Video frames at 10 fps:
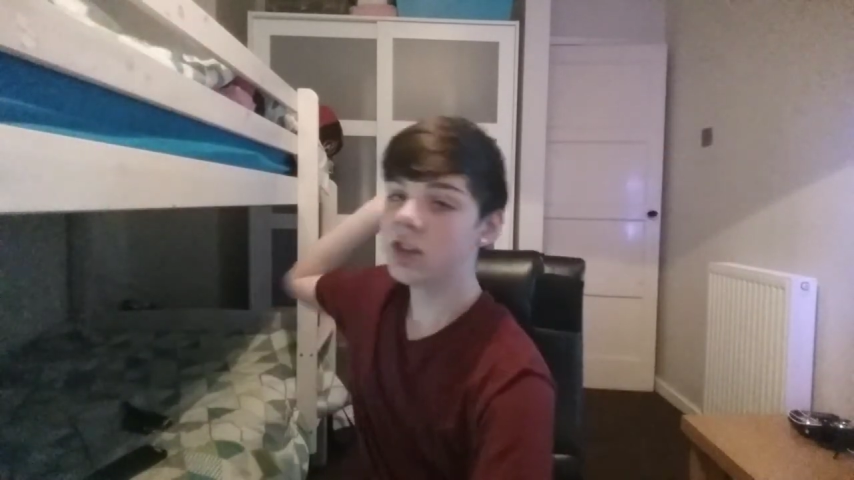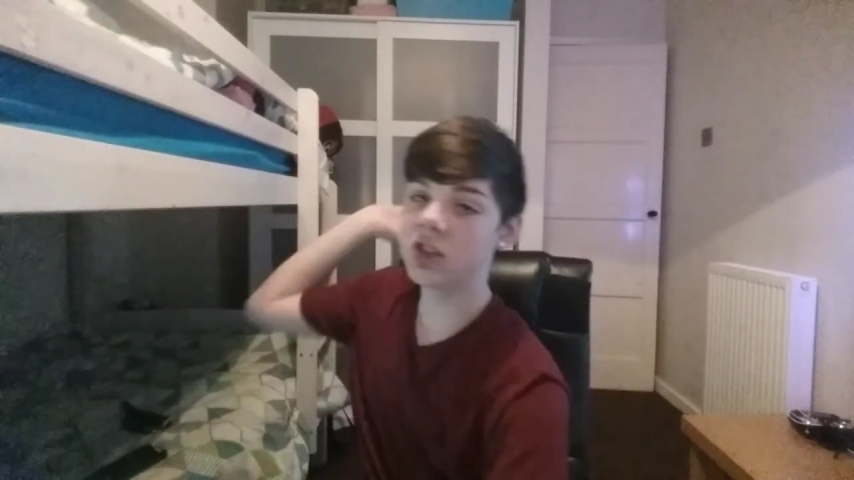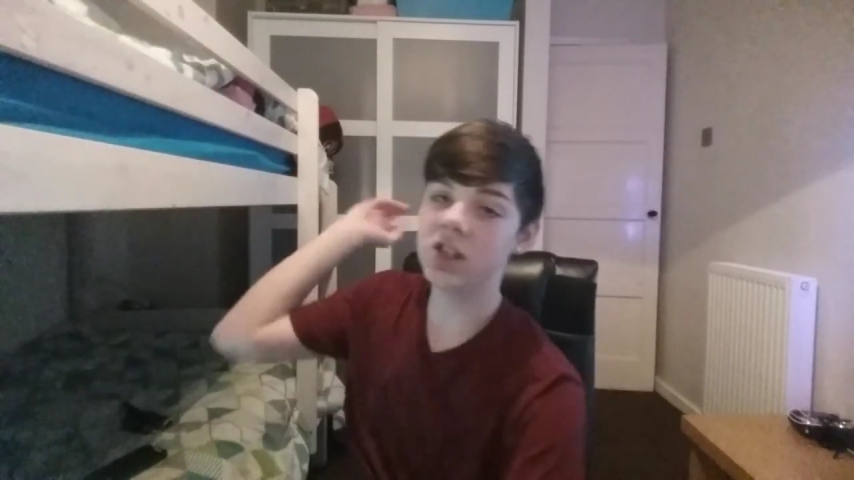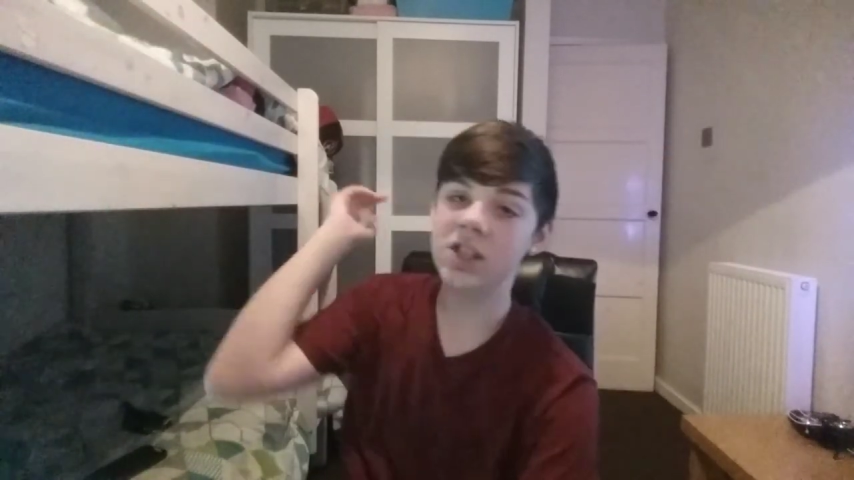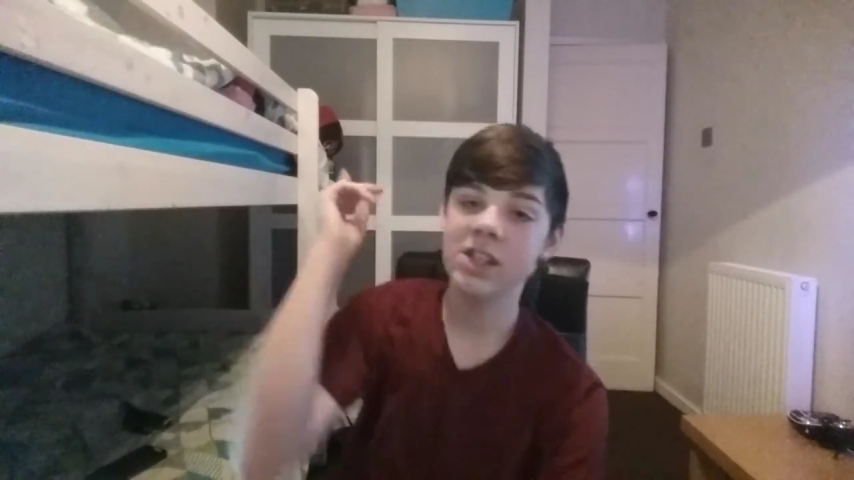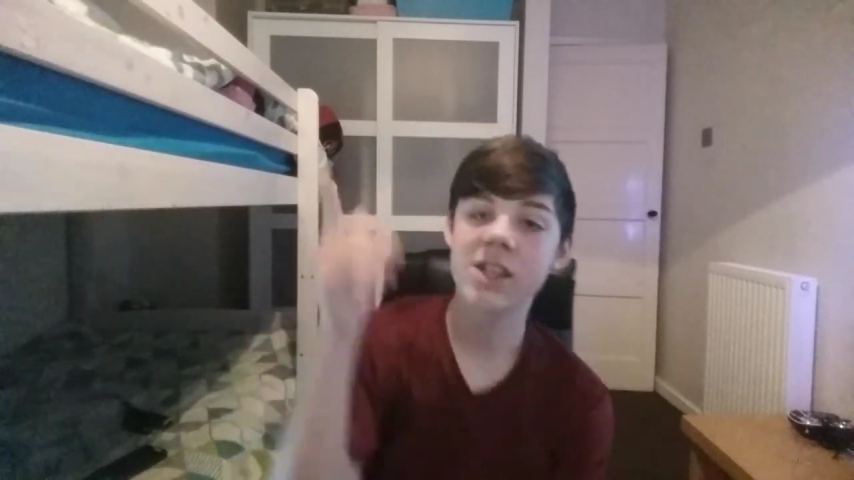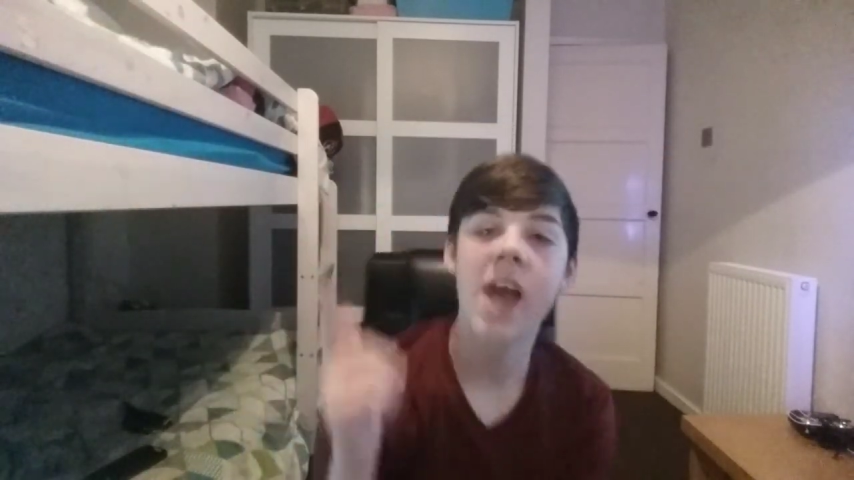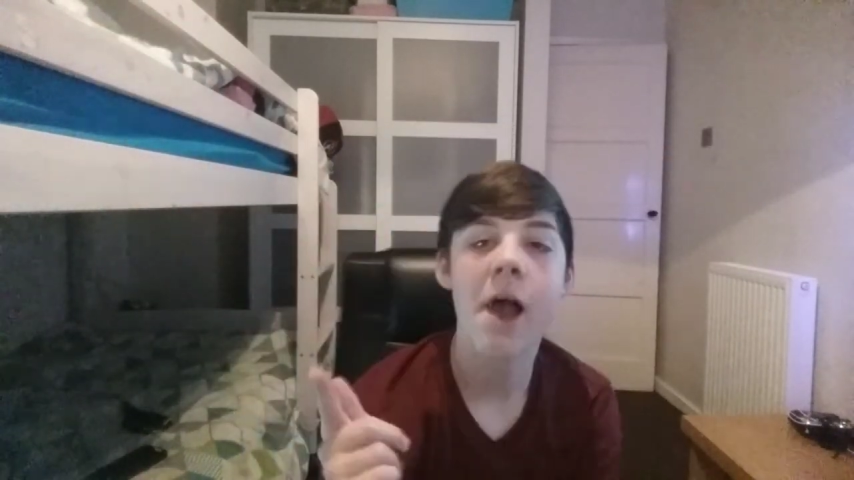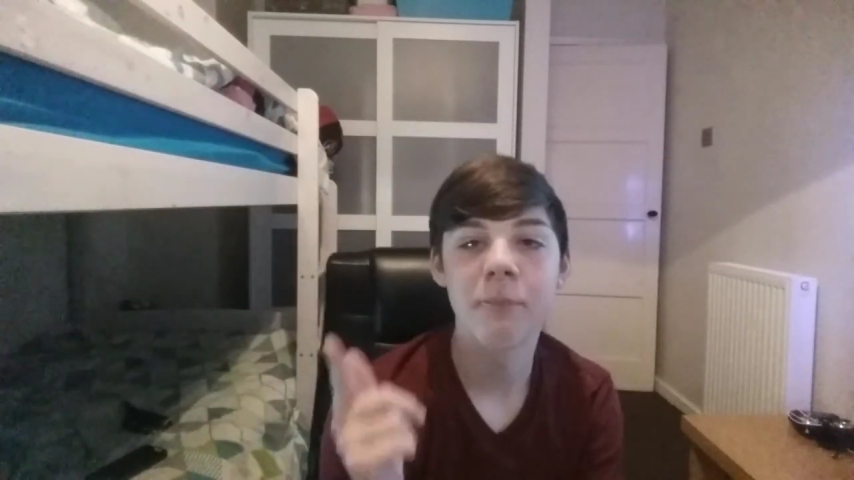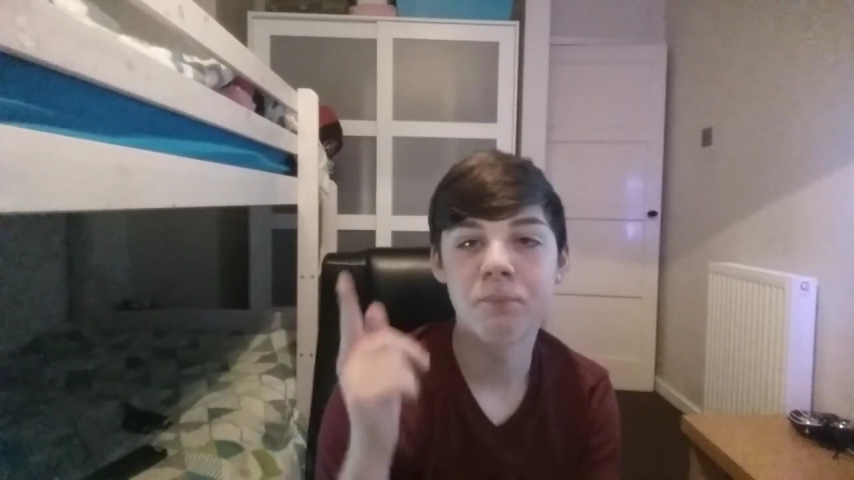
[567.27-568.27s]
So
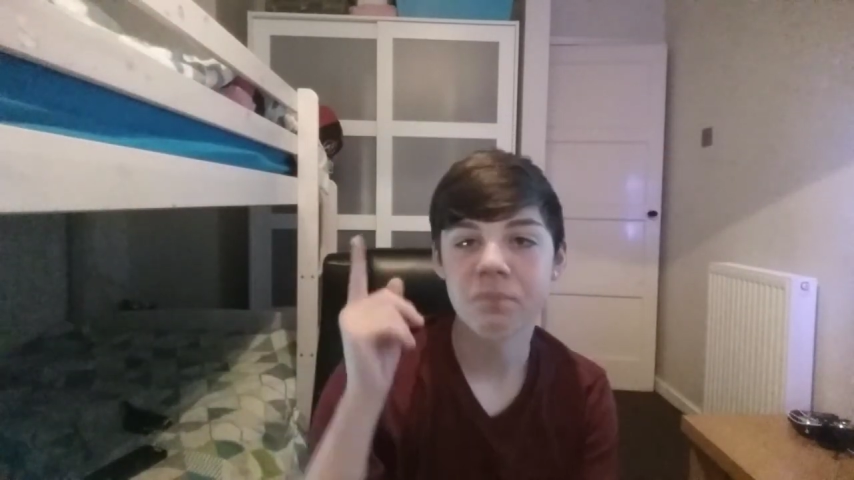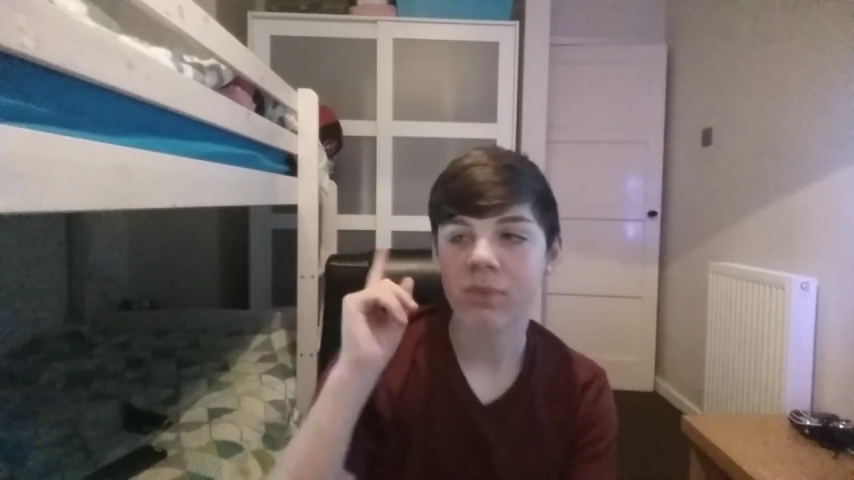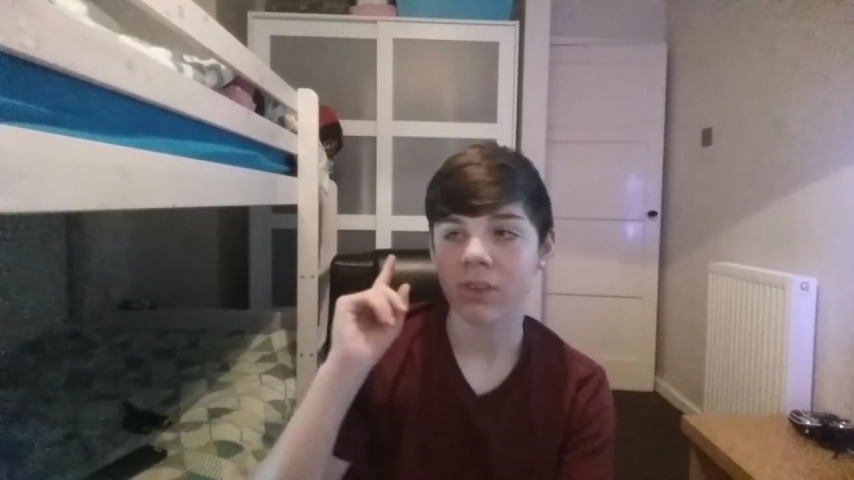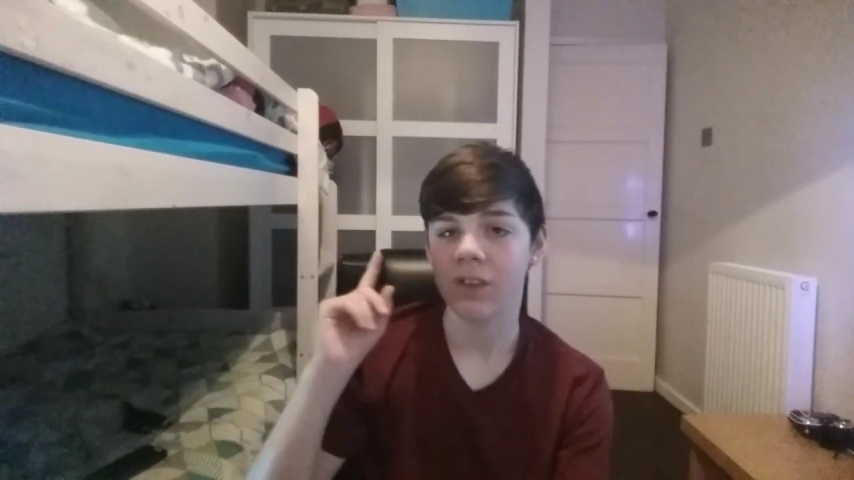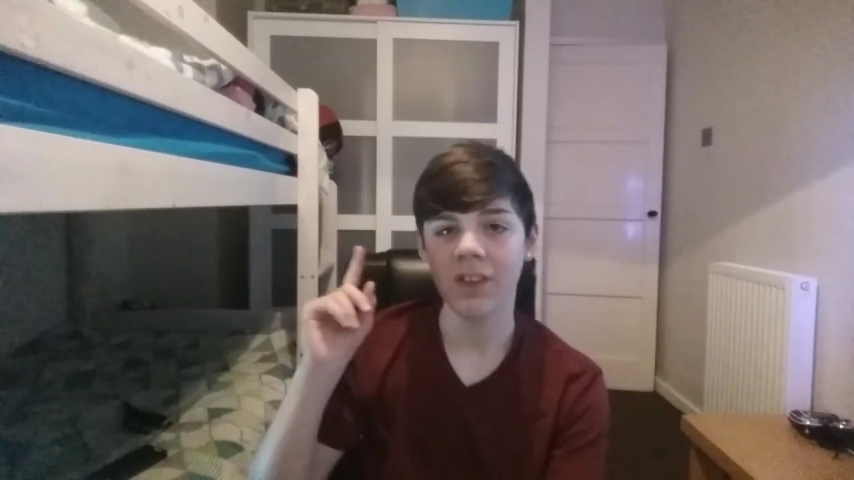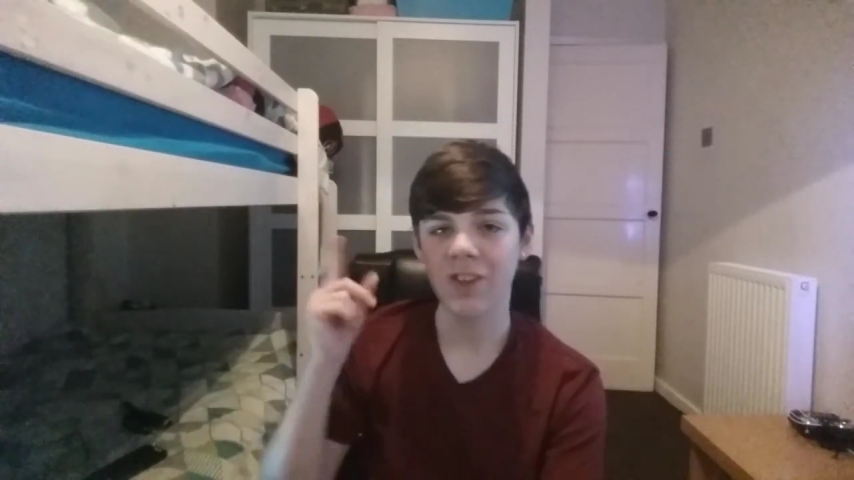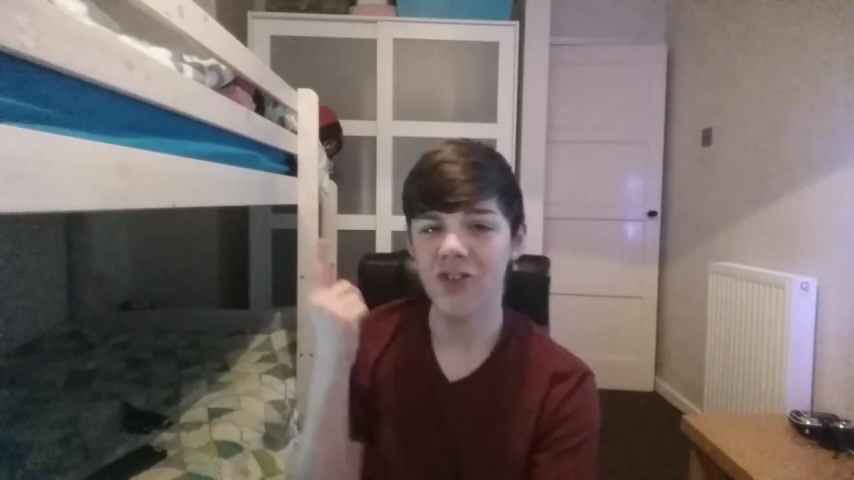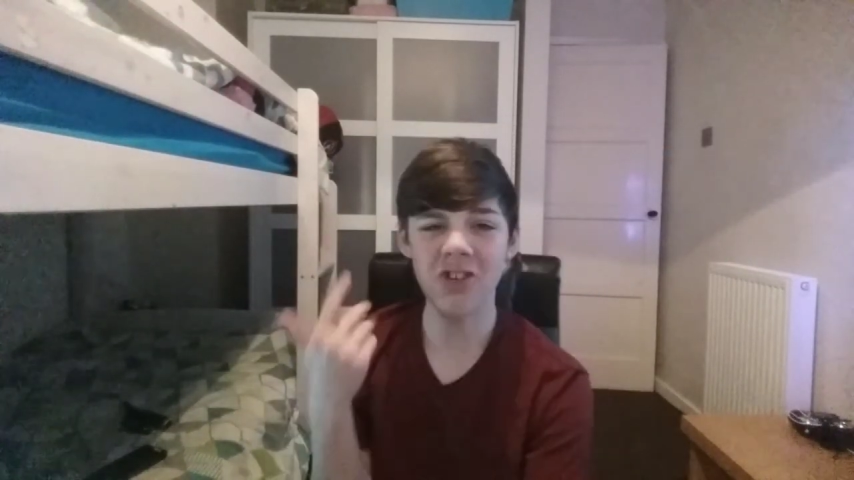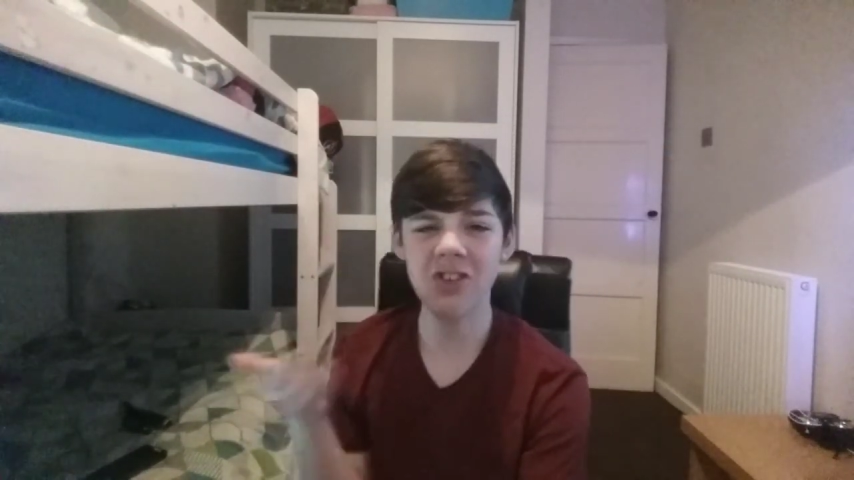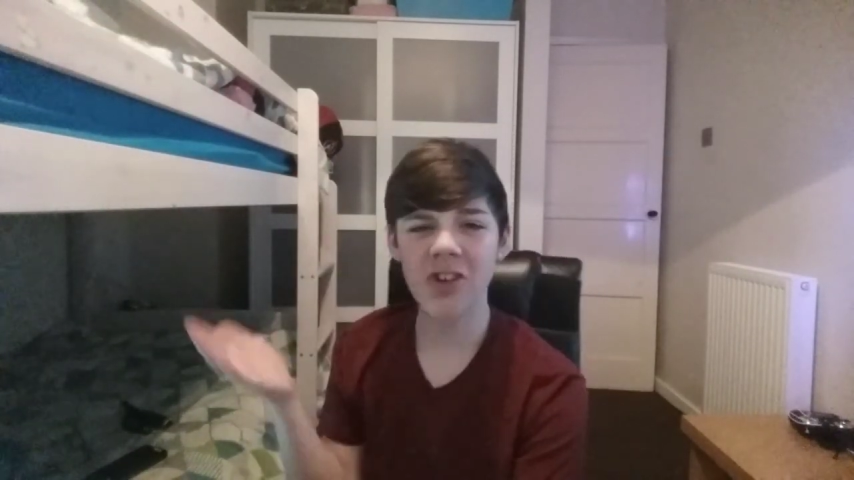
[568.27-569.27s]
yeah,
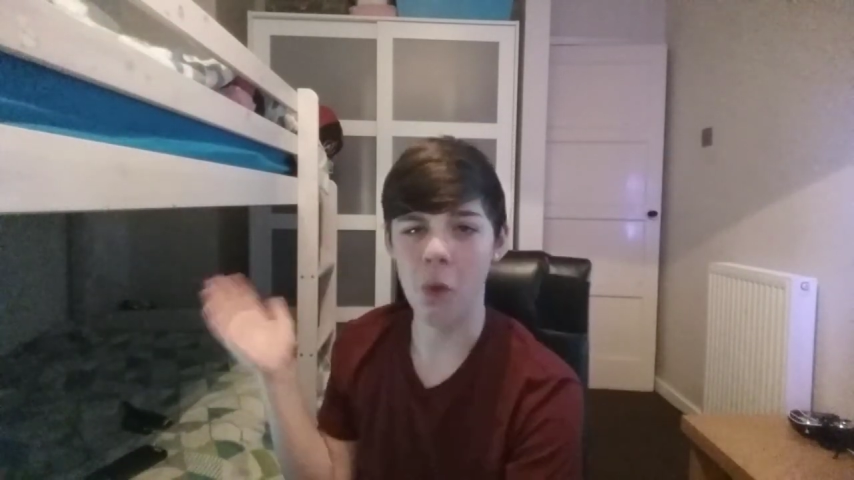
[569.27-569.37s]
just